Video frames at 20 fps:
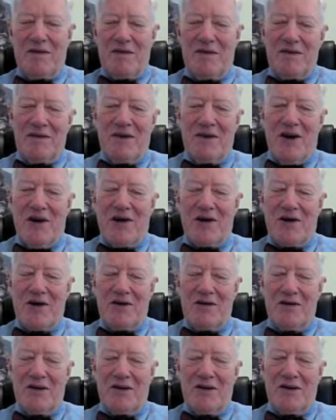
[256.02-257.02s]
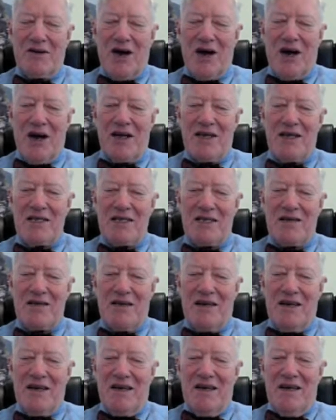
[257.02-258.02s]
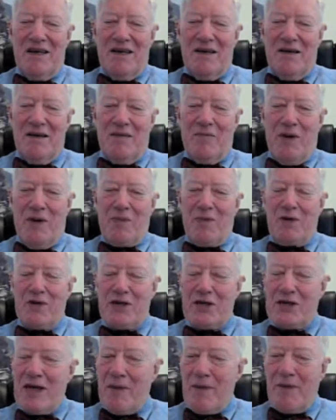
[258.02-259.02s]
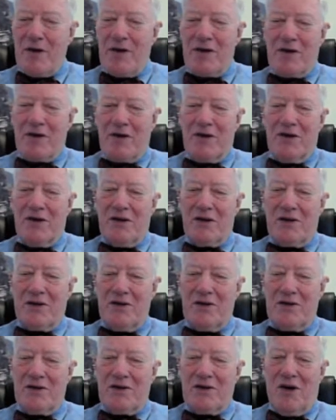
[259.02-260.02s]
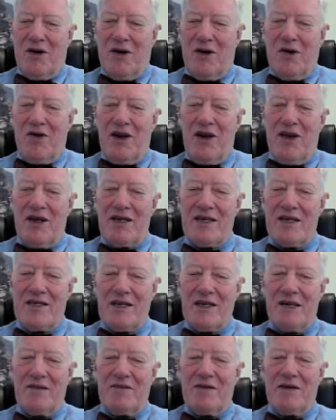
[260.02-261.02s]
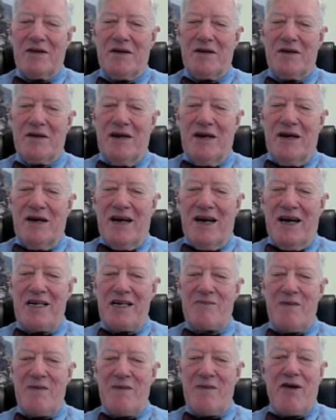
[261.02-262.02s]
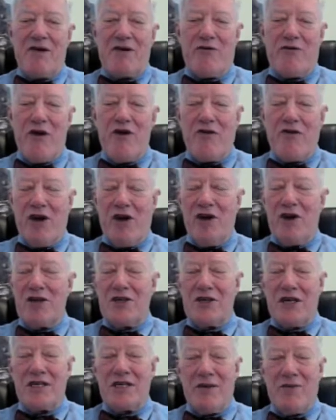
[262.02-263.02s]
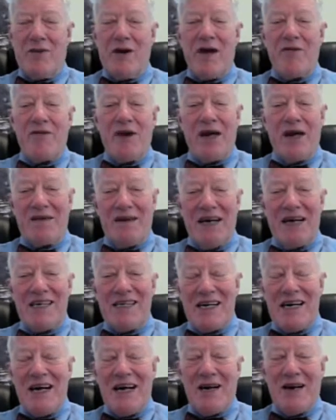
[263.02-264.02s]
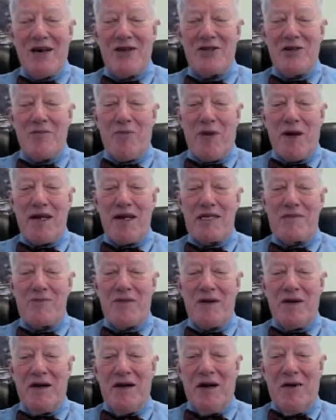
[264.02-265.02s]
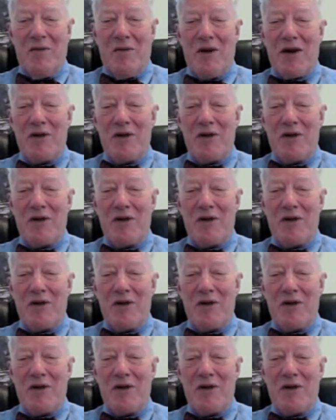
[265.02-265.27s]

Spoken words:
honor Collins, and Pepper just happened to said, "Listen, I was free for lunch." And I said, "Well, actually got luncheon plans, but one."